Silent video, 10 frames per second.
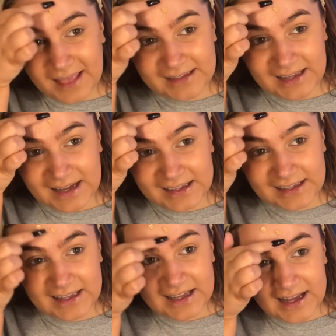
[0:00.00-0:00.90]
am.
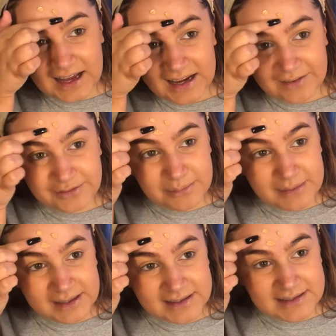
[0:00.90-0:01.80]
I'd have to
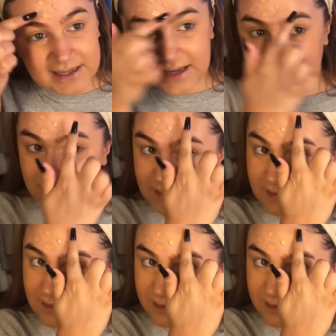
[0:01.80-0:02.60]
mix it in